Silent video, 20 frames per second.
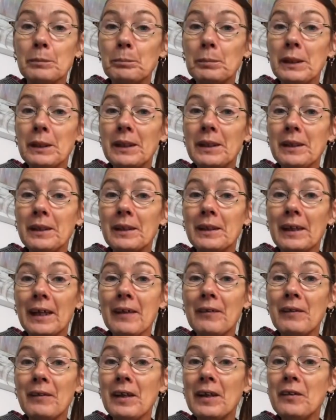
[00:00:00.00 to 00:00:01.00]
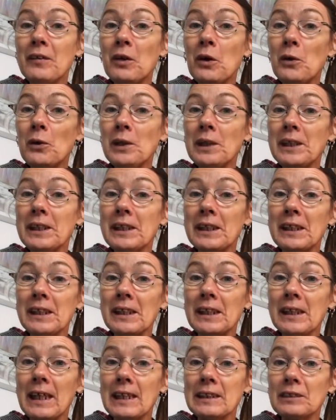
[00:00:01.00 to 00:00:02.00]
peak. And then the Holly
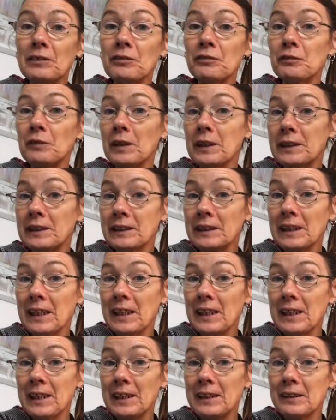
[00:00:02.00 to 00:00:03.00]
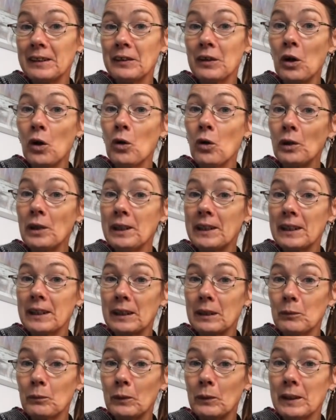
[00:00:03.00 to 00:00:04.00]
King has a fight again, and the Holly
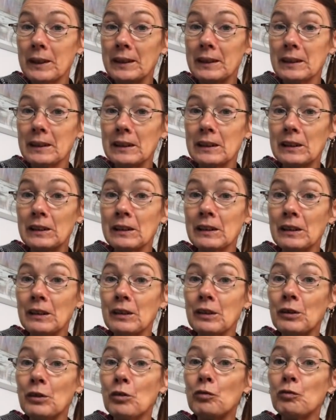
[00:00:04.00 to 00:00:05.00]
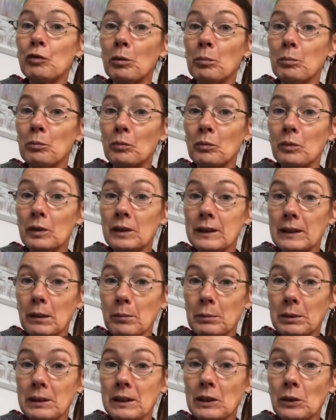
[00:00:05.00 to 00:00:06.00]
King wins from
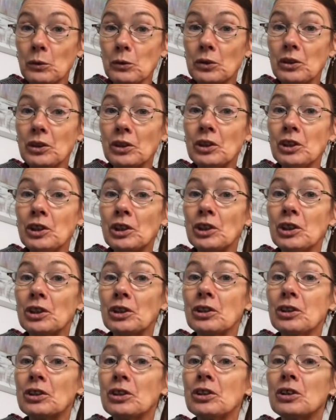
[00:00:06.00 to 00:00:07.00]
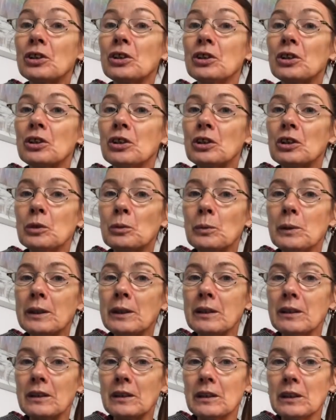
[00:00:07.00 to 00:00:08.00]
summer solstice to
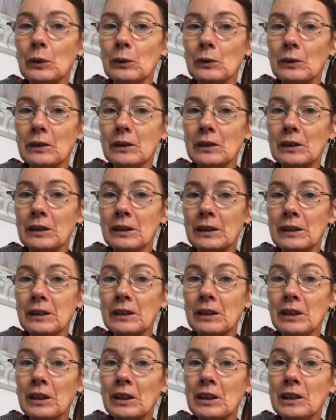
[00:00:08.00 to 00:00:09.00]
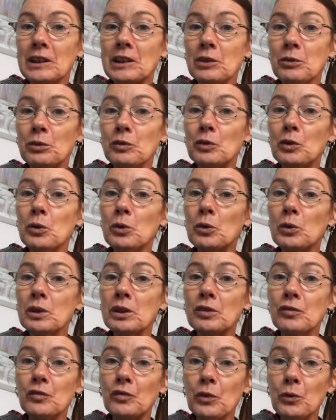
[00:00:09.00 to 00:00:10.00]
winter solstice. So of course
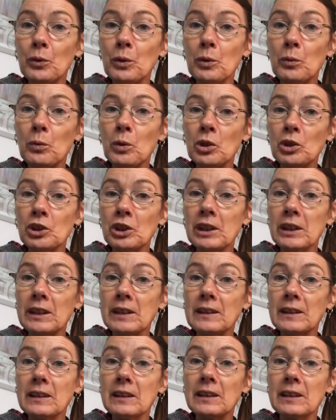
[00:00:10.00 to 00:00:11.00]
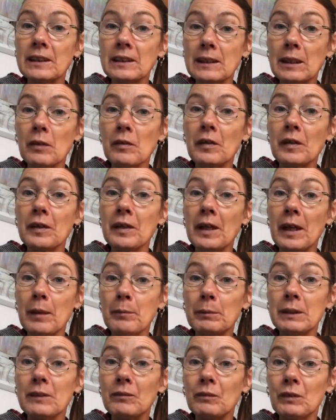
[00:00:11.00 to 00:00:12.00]
if you are watching this in the southern
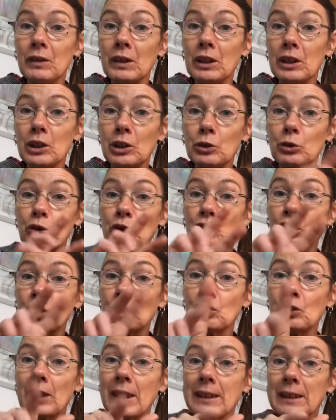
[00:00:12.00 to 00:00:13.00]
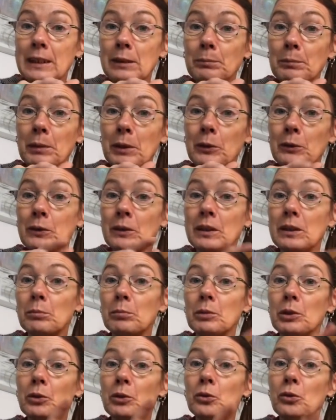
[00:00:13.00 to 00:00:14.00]
hemisphere, you just transpose
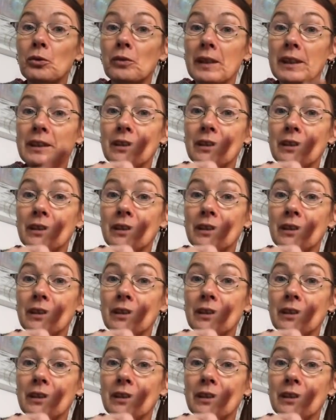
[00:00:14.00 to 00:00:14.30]
them. You're